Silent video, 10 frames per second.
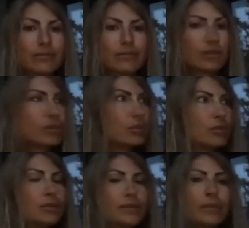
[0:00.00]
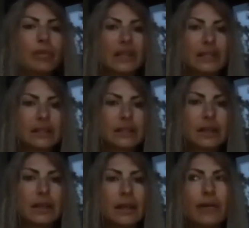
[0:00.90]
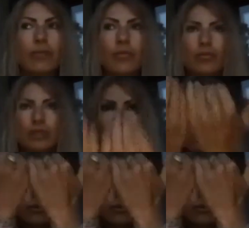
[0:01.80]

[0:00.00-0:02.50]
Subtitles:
because you're all over the place. The moment you